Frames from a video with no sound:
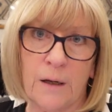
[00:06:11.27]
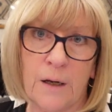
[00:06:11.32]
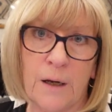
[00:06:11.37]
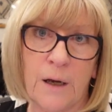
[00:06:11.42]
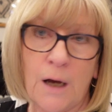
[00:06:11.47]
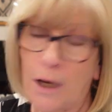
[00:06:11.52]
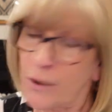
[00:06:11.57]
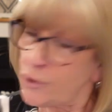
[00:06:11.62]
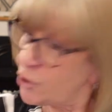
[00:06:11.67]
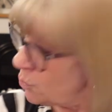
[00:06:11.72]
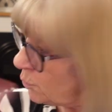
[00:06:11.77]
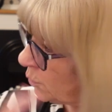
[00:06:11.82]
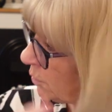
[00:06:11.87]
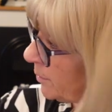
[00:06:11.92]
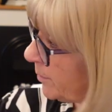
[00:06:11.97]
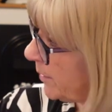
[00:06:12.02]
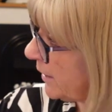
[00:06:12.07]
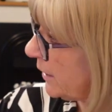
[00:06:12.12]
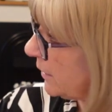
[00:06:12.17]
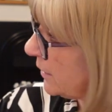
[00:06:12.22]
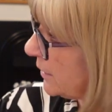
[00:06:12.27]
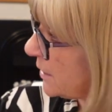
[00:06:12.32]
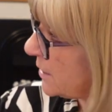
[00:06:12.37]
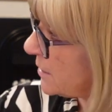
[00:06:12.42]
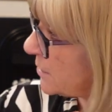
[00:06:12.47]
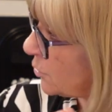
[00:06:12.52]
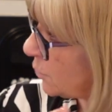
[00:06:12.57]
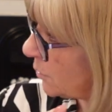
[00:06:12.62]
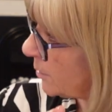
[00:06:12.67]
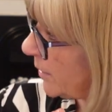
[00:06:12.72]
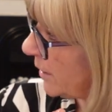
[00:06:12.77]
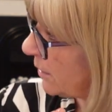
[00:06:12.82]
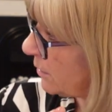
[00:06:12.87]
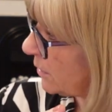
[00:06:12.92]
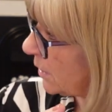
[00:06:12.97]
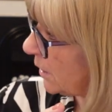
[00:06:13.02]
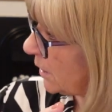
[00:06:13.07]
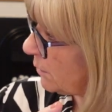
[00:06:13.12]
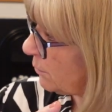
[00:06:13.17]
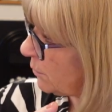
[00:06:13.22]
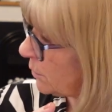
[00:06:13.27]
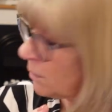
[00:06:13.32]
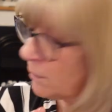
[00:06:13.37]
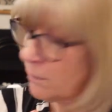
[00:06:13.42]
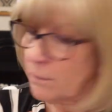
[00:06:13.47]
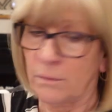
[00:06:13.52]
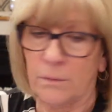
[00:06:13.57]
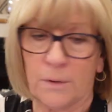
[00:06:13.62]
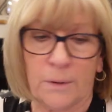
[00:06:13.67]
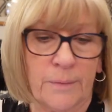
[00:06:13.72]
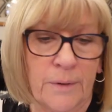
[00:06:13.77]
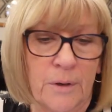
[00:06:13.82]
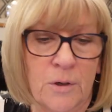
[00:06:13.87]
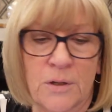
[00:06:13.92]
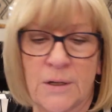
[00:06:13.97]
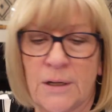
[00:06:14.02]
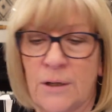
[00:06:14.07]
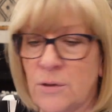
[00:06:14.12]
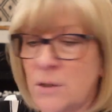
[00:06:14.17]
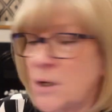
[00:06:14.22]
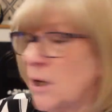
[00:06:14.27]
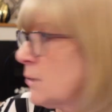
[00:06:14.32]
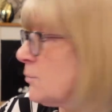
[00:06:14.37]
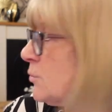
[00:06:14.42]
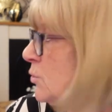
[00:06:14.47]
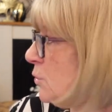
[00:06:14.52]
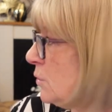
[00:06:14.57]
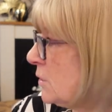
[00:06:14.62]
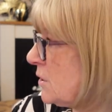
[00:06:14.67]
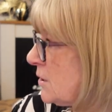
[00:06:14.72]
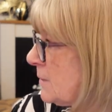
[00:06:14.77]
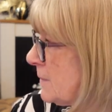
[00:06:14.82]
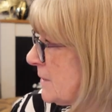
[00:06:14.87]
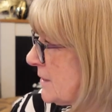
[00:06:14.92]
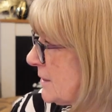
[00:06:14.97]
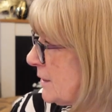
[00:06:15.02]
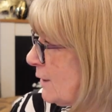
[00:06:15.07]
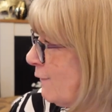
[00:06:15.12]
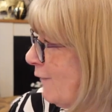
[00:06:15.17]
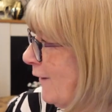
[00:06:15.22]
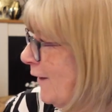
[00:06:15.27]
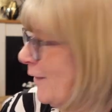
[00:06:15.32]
Do you want to be in this? Do you want to be on camera? No. Because it looks like I'm talking to myself.